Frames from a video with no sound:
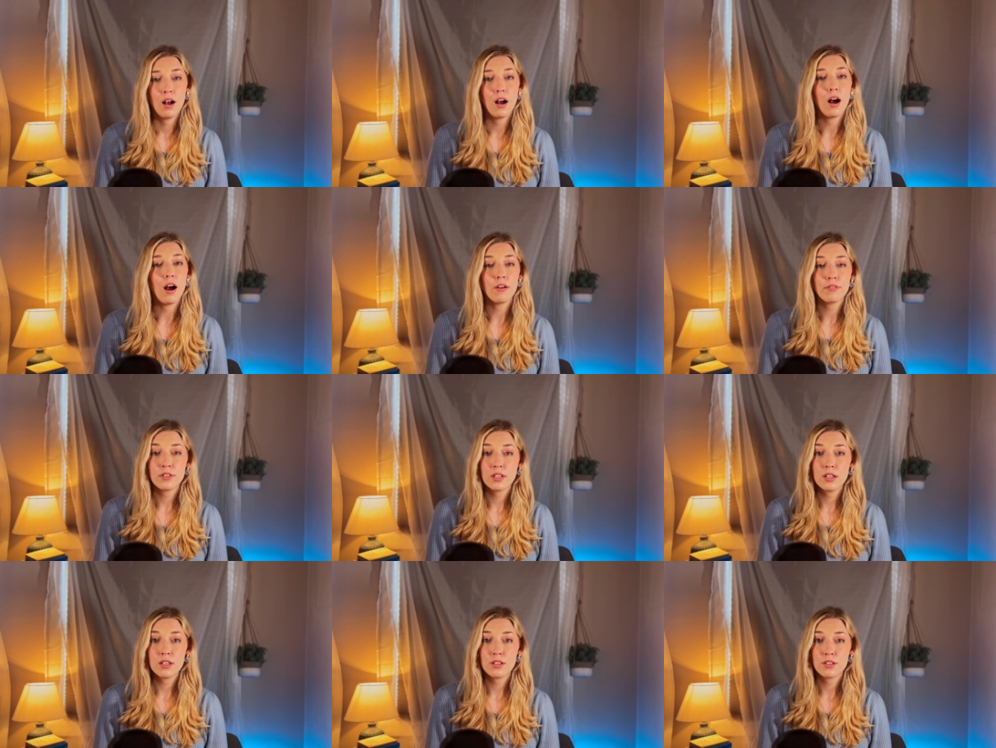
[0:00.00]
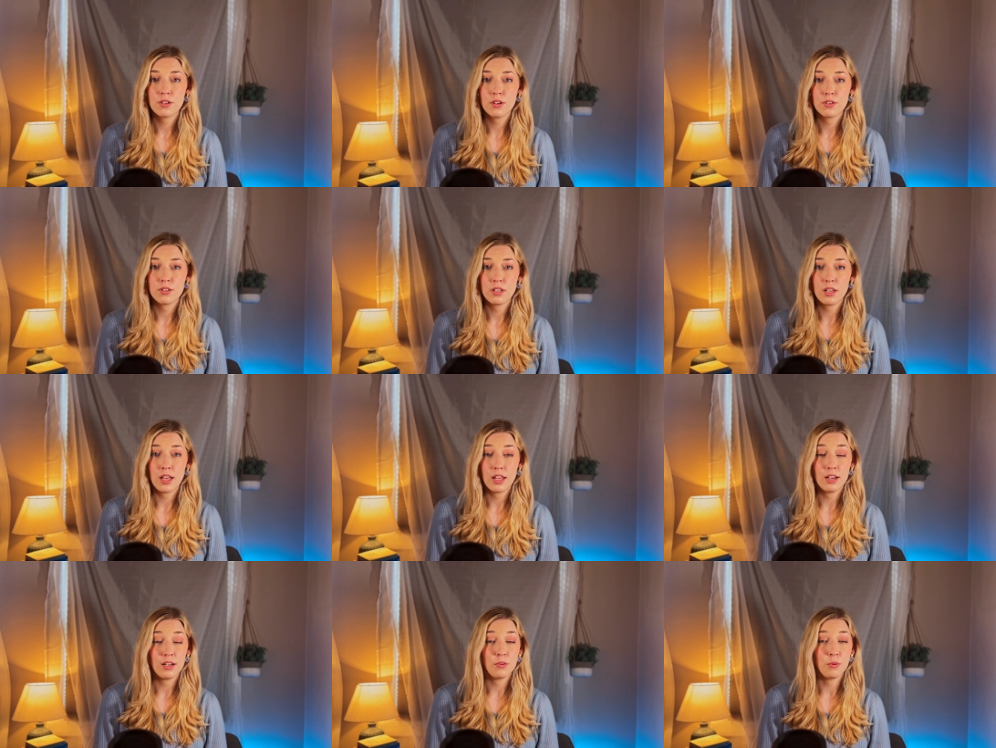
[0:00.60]
often
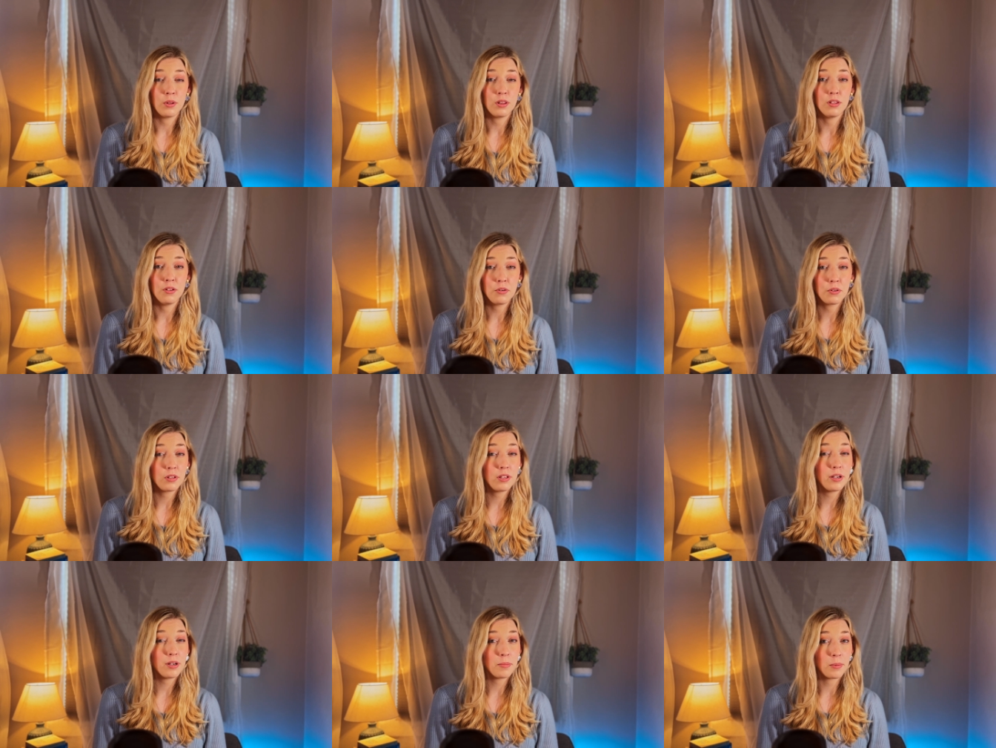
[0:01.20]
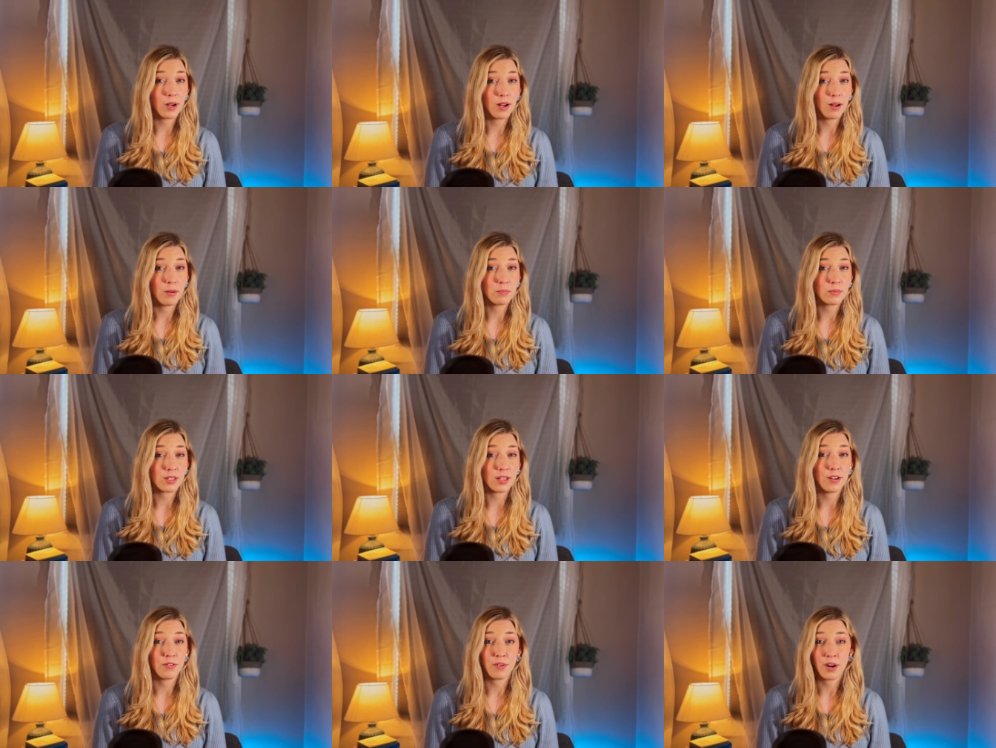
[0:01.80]
associated with nuclear
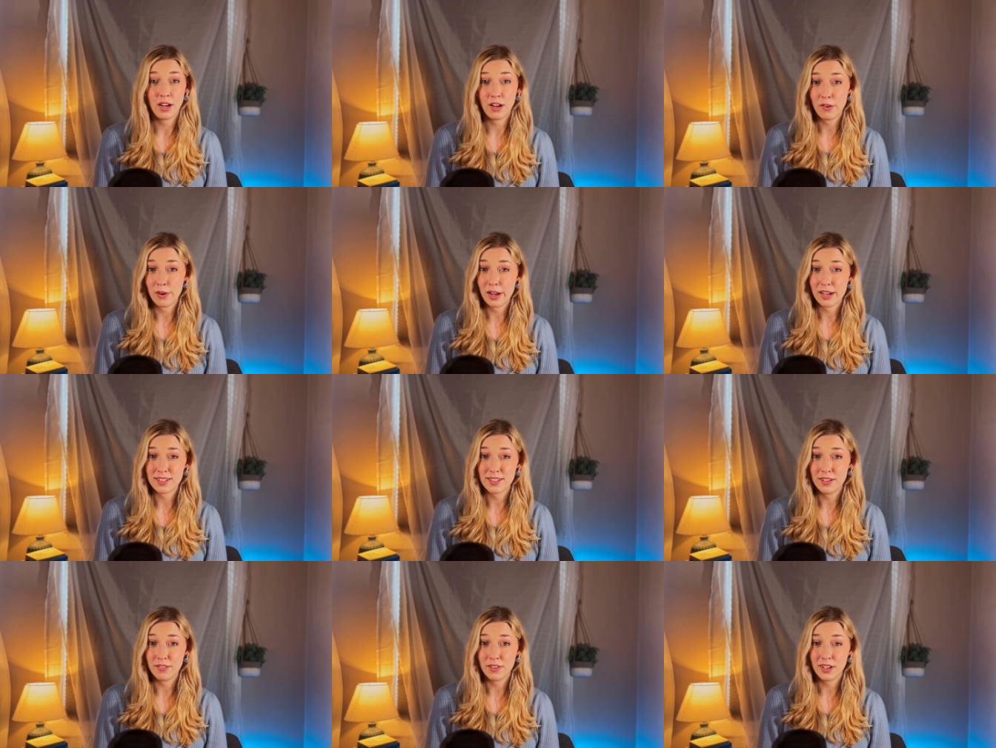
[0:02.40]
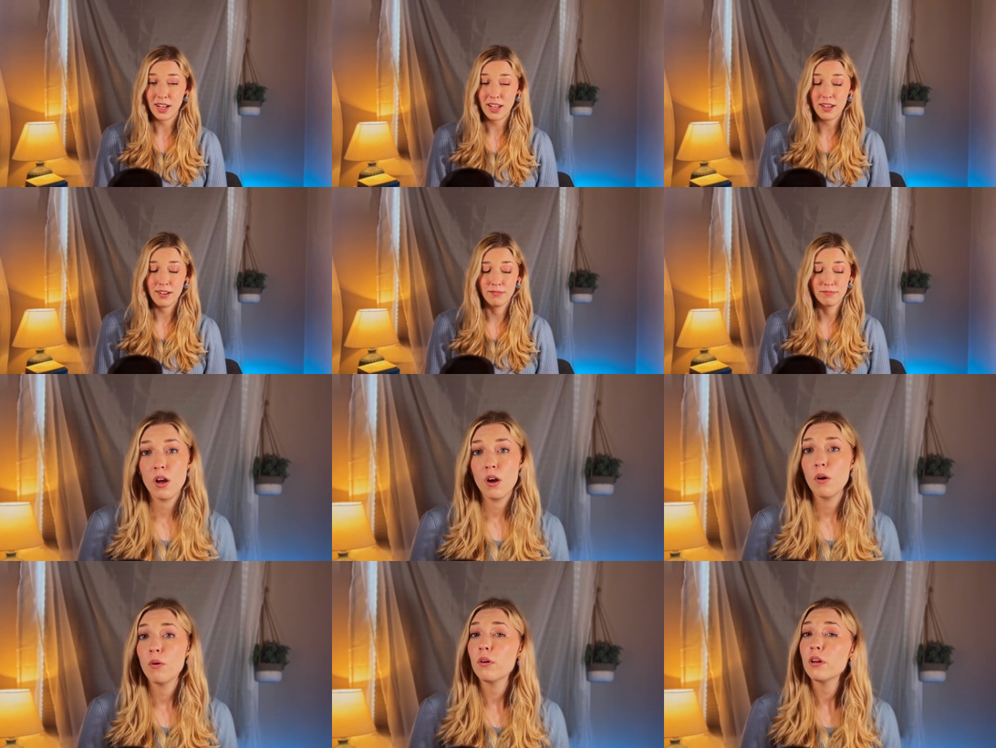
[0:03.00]
bombs and radioactivity.
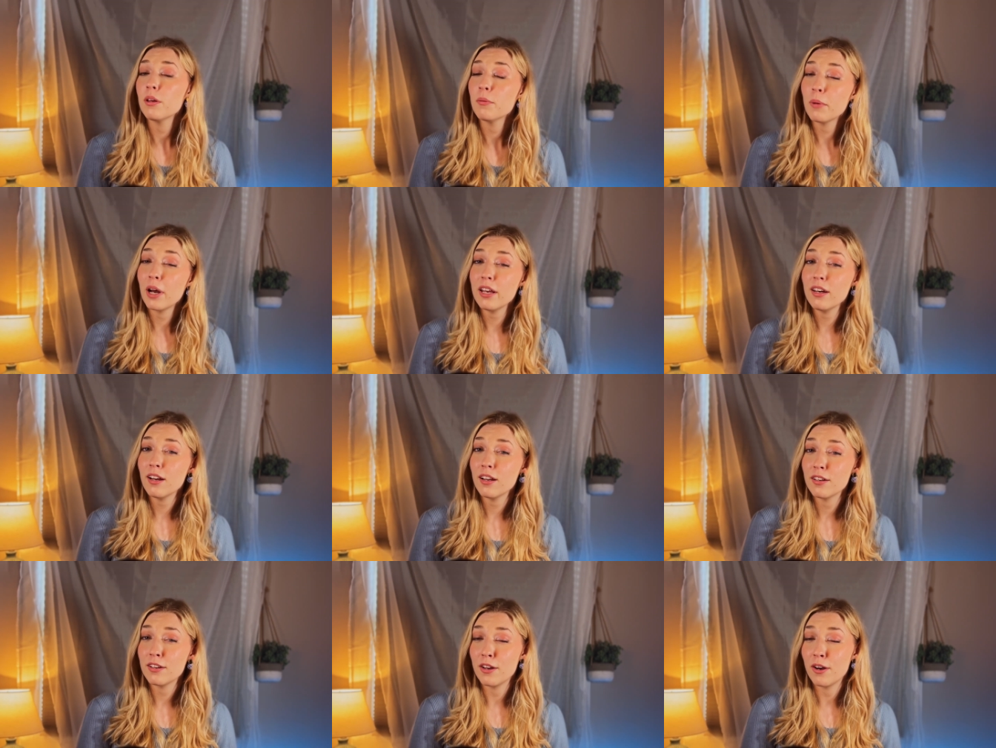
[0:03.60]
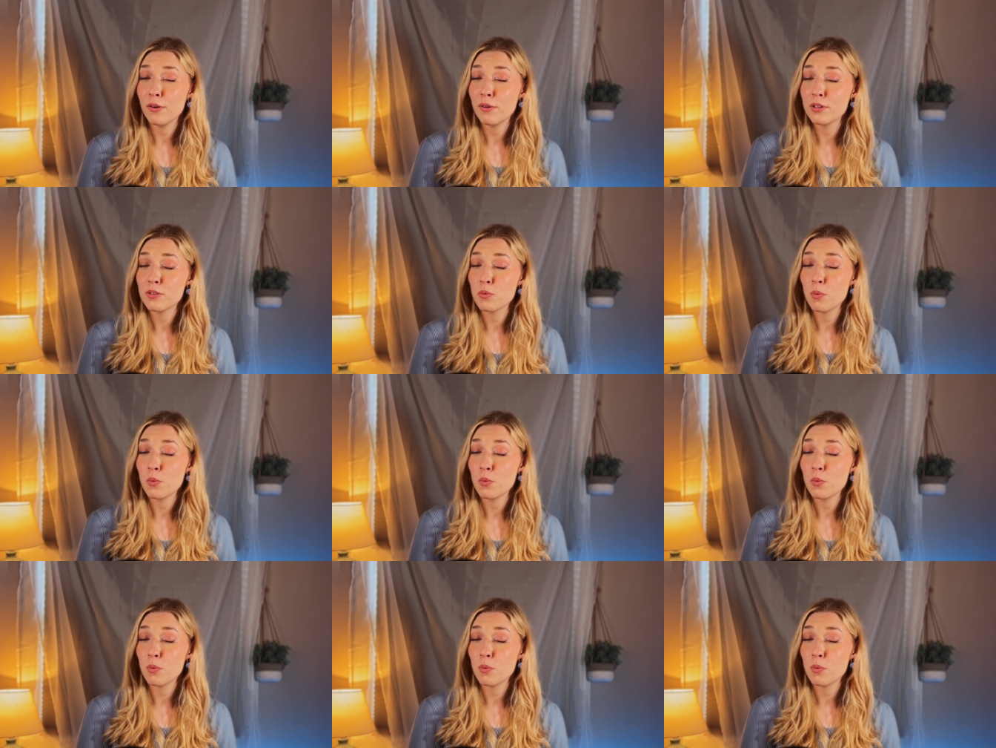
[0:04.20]
What you might not know is